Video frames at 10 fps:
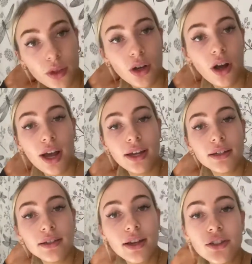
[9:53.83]

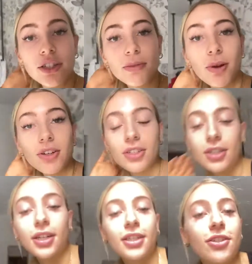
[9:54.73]
guys, I just posted
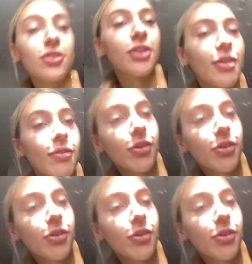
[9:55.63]
an Instagram